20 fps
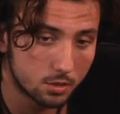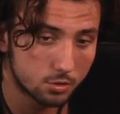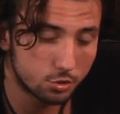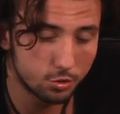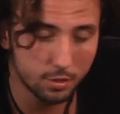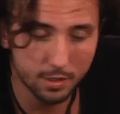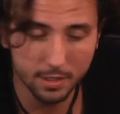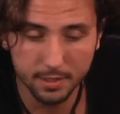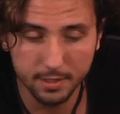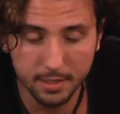
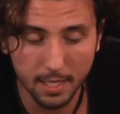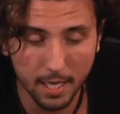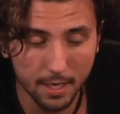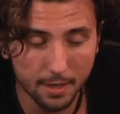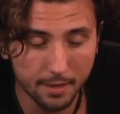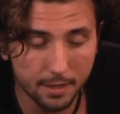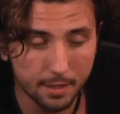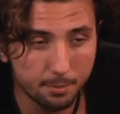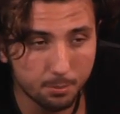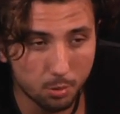Do you
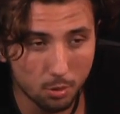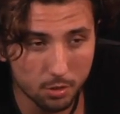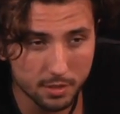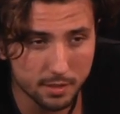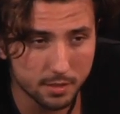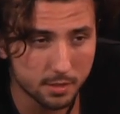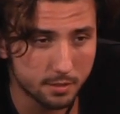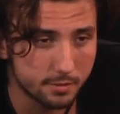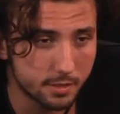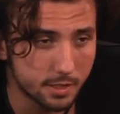understand the
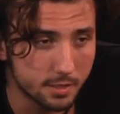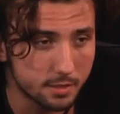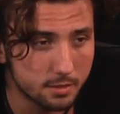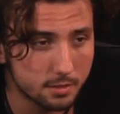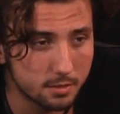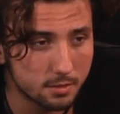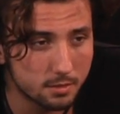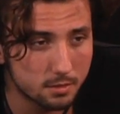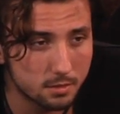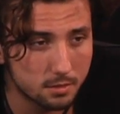importance of
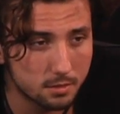this?